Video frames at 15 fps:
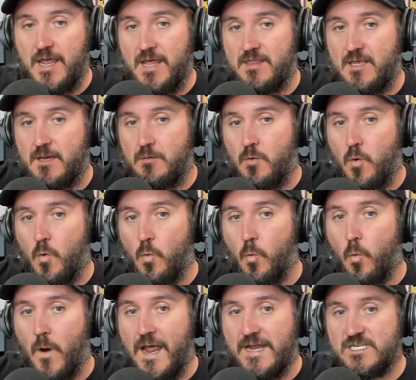and then
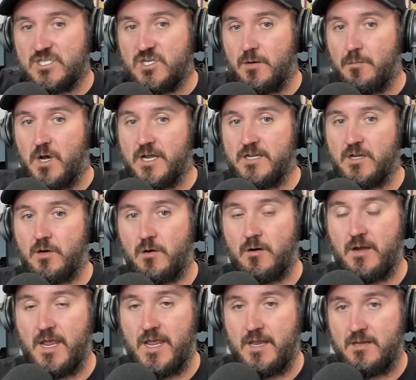wedged them under
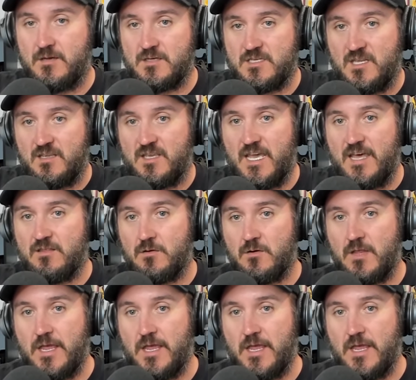and together.